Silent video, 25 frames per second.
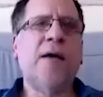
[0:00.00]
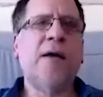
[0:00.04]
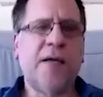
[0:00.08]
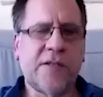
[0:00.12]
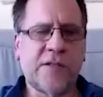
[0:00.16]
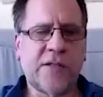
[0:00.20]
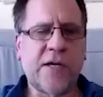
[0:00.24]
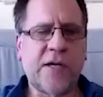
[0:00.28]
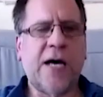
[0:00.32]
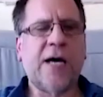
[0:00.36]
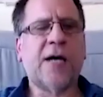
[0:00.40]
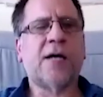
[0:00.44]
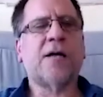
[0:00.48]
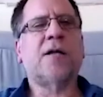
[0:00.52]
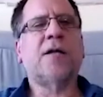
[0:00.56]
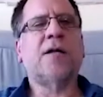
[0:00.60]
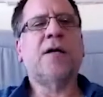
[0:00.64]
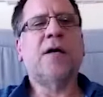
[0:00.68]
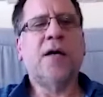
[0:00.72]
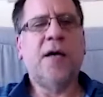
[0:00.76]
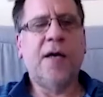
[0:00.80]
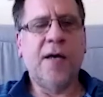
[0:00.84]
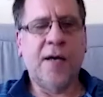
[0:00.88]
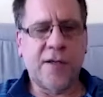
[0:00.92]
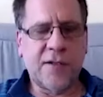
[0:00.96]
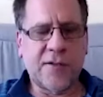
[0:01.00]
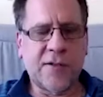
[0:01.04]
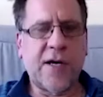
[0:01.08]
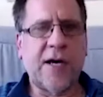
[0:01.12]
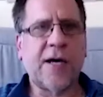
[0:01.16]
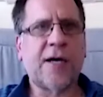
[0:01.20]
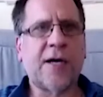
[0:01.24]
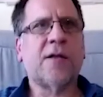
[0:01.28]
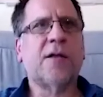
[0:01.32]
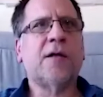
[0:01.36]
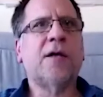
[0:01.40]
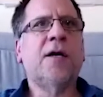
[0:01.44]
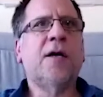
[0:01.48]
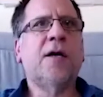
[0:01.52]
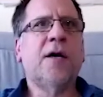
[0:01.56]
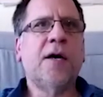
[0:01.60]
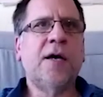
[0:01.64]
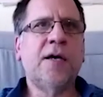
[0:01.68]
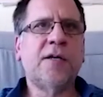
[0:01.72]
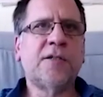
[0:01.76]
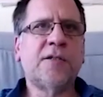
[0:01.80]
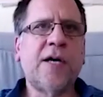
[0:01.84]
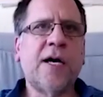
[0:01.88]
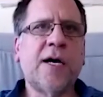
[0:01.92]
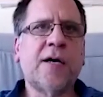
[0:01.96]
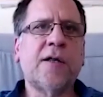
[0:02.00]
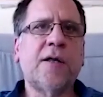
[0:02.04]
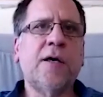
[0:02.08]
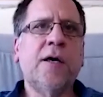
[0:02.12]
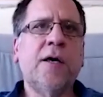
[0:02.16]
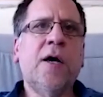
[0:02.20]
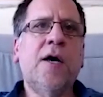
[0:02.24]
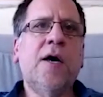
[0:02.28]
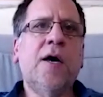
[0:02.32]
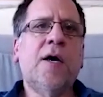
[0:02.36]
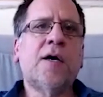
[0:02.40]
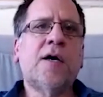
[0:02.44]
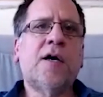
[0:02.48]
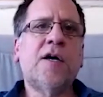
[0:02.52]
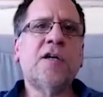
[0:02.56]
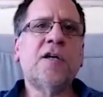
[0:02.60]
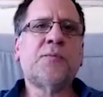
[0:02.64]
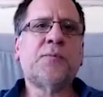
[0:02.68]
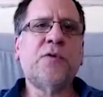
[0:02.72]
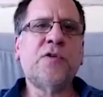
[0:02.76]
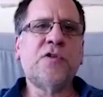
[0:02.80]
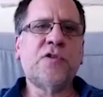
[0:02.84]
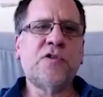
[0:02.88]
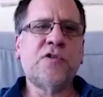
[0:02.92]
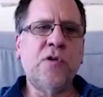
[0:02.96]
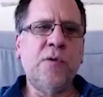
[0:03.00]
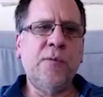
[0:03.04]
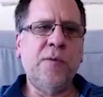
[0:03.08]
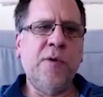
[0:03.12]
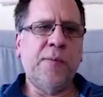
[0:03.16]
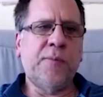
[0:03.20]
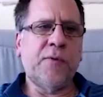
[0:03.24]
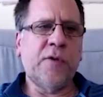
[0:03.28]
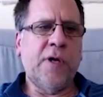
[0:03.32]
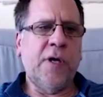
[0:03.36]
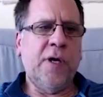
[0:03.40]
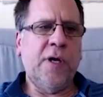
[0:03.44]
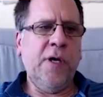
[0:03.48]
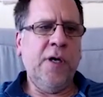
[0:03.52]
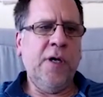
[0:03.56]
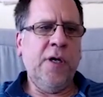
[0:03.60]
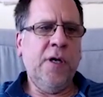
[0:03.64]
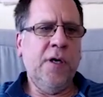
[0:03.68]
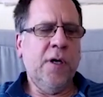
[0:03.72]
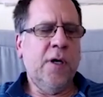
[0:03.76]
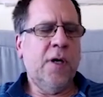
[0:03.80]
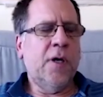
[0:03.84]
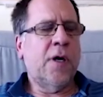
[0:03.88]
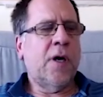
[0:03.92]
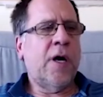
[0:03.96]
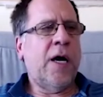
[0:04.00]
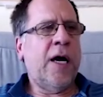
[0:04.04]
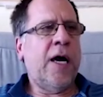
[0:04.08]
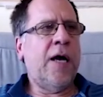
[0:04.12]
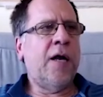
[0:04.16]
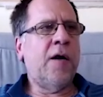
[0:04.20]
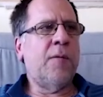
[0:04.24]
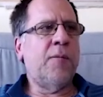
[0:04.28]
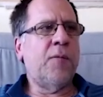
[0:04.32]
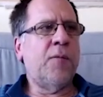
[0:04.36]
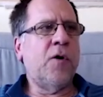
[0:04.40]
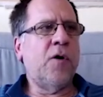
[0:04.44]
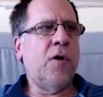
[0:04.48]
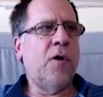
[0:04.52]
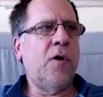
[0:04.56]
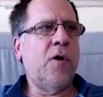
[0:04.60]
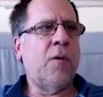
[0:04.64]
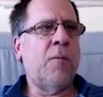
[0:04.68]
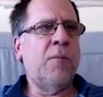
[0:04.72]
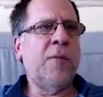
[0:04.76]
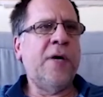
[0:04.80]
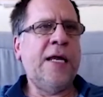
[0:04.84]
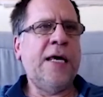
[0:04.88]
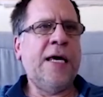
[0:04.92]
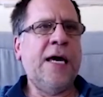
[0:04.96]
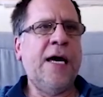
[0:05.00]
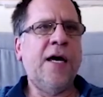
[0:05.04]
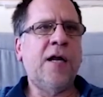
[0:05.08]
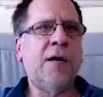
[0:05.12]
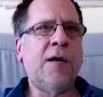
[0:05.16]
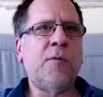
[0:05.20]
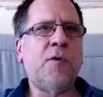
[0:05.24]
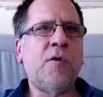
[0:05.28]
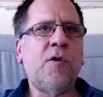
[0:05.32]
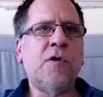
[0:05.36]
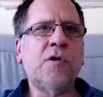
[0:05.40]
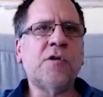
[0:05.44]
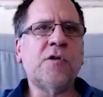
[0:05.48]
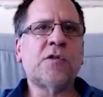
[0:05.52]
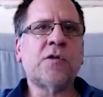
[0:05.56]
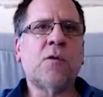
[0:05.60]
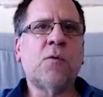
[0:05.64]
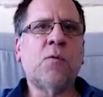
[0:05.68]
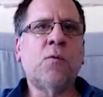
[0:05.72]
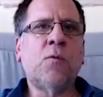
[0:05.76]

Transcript: exactly, exactly, okay. exactly. Because presumably, animal, many animals